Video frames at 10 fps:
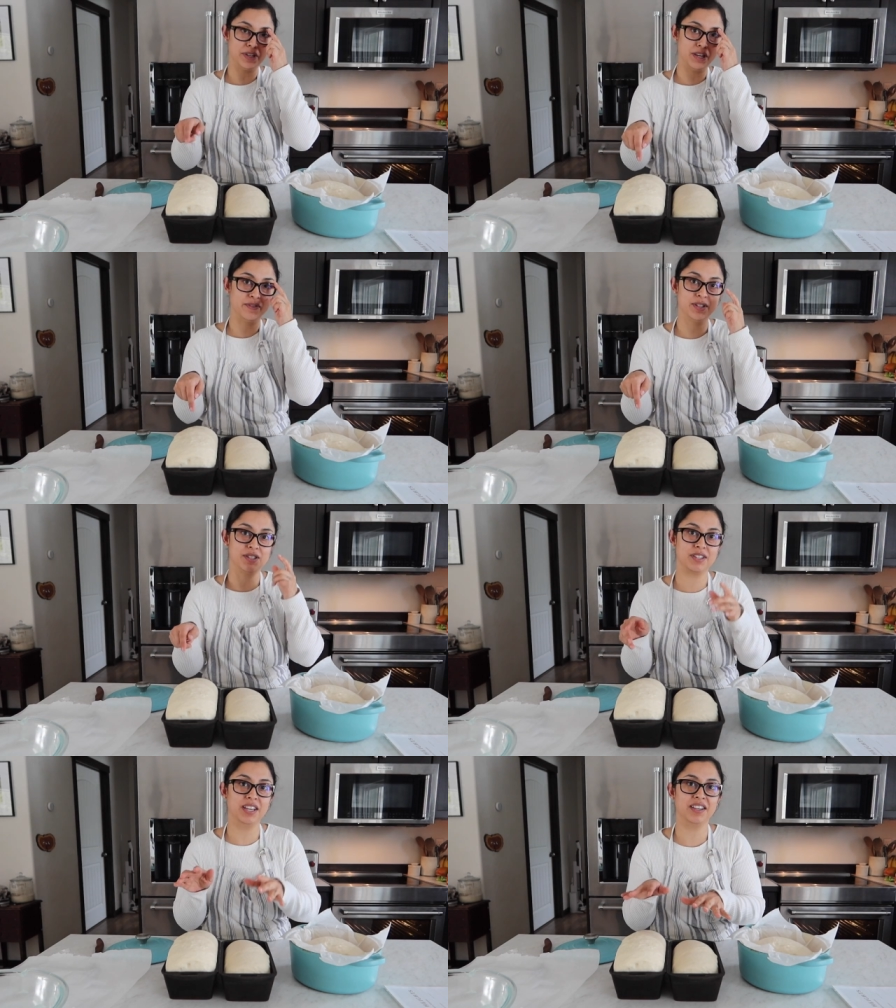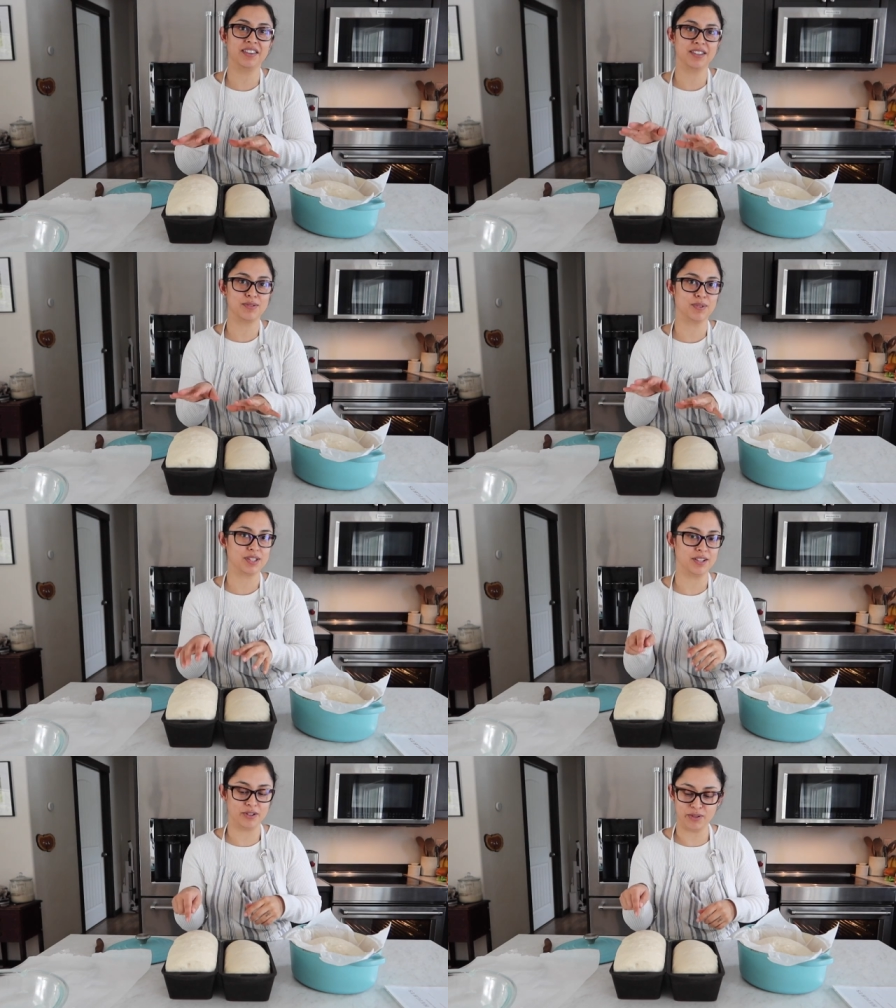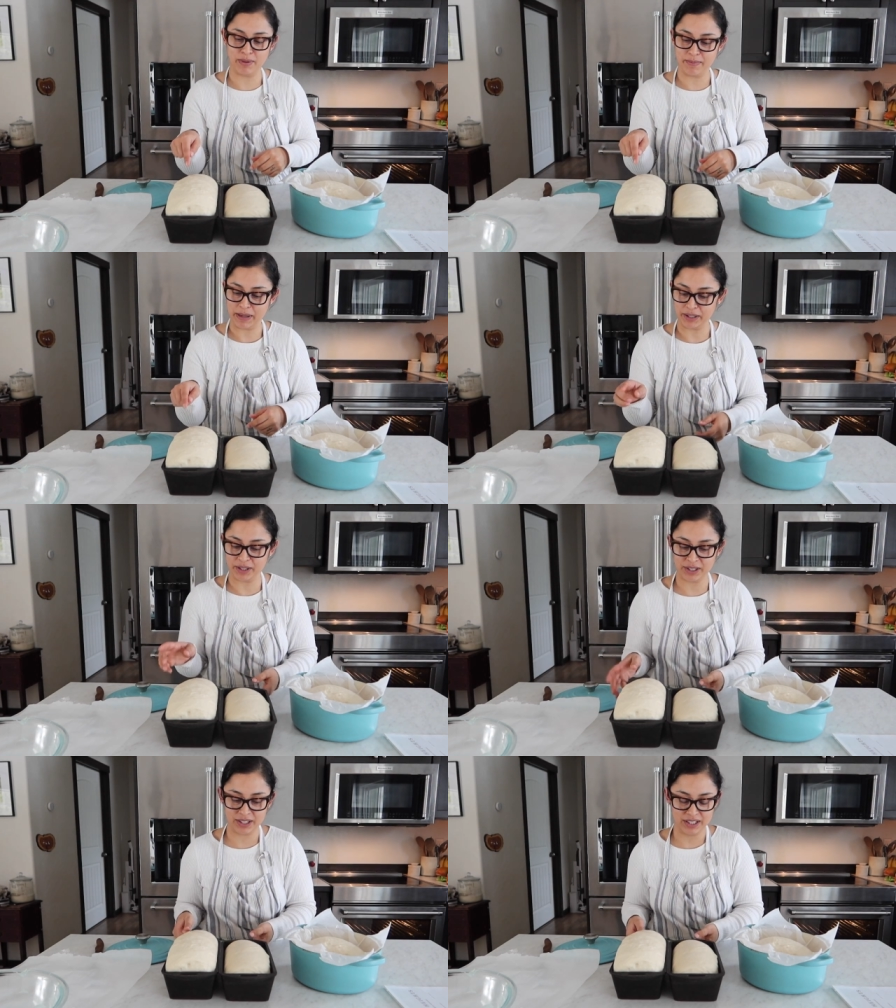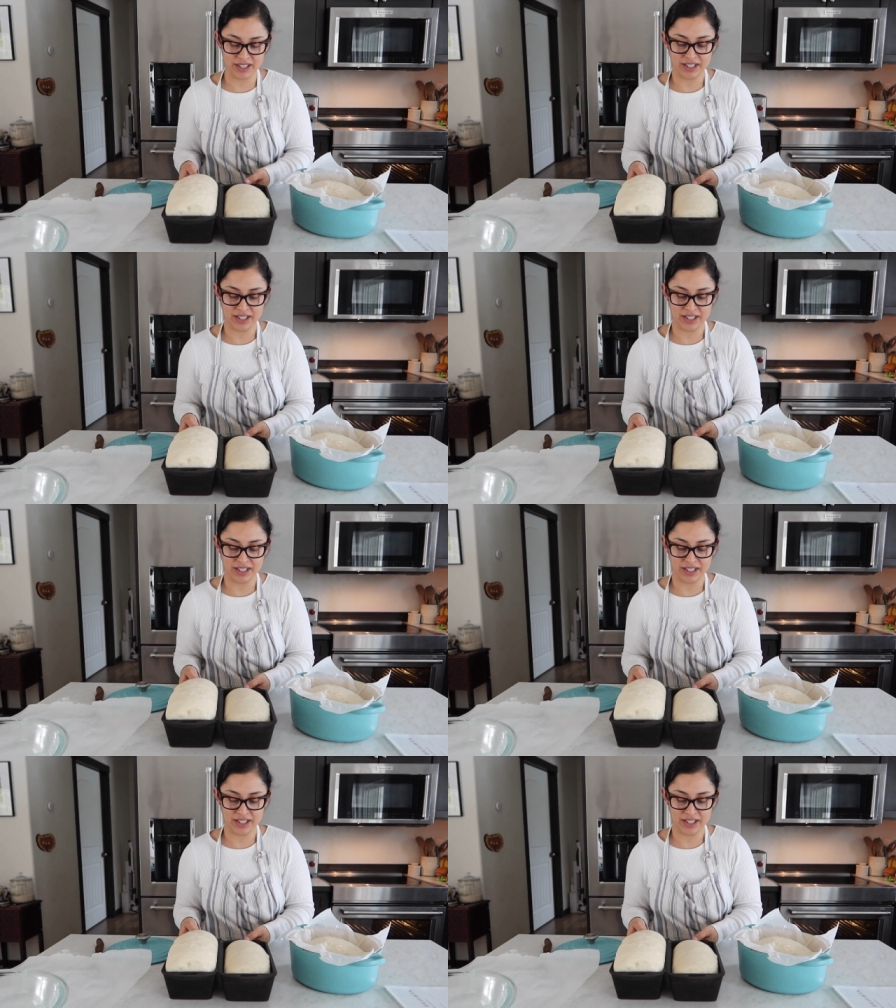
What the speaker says: Obviously, this one's a little bit bigger.